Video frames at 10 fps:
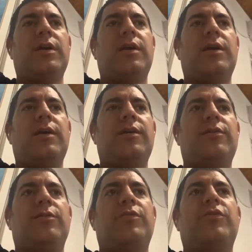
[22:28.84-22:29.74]
the
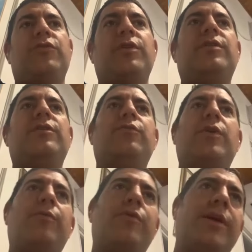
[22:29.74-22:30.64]
opportunities
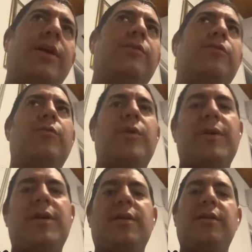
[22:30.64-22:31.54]
we are bringing to
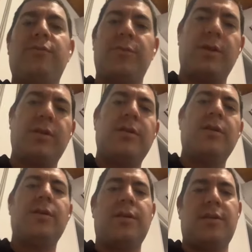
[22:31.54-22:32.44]
women in Israel
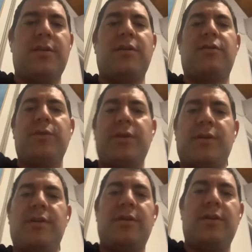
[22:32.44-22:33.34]
that are
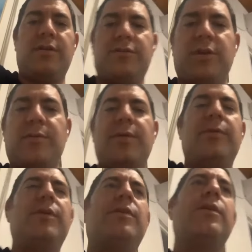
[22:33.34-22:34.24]
treated in Sheba,
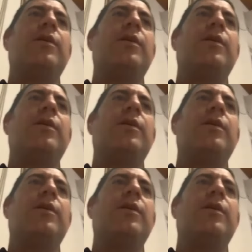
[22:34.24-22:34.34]
but